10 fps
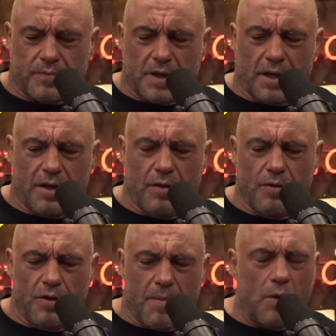Like
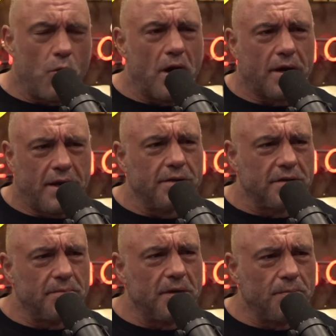you might want to kill
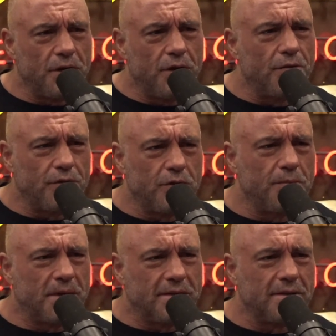someone, but you don't do
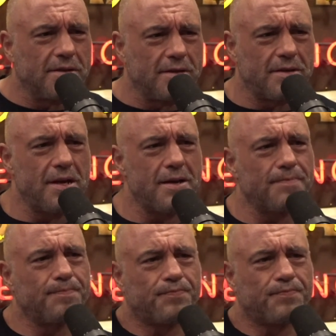it because it's a sin.